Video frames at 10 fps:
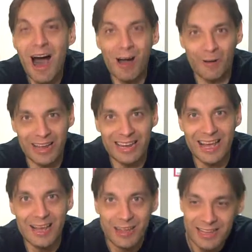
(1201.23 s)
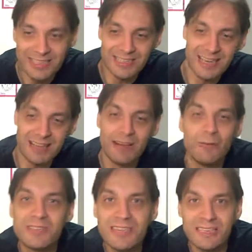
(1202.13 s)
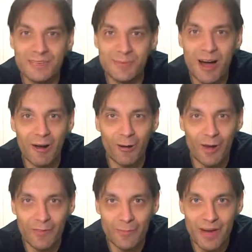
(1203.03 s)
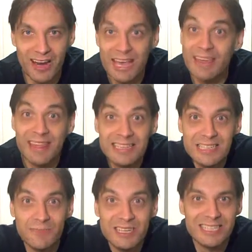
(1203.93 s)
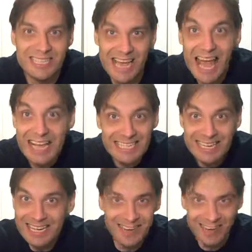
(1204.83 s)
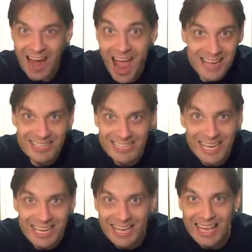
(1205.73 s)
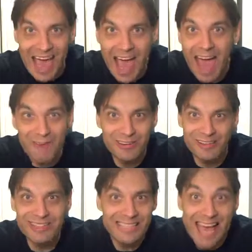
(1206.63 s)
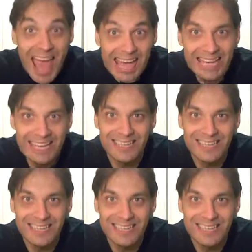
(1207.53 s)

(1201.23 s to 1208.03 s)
All right, this is it. We'll see you tomorrow, everybody. This has been JZ Crazy. Have a good day.